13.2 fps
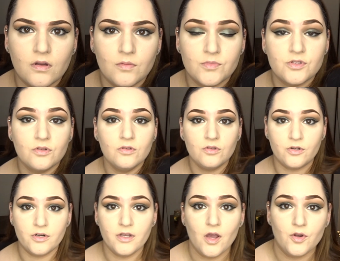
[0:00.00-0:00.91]
I'm still
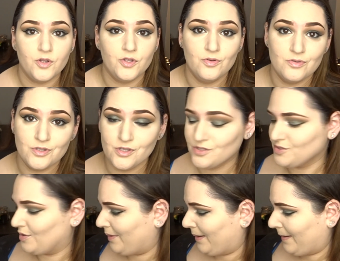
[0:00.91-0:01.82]
learning how to use it,
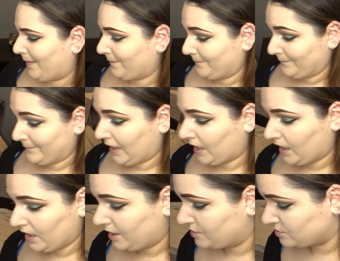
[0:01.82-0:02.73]
so like
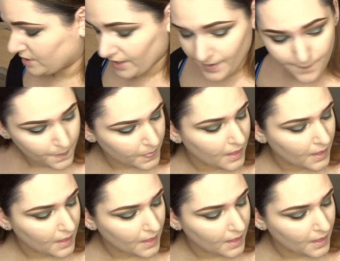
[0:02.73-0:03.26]
there's that.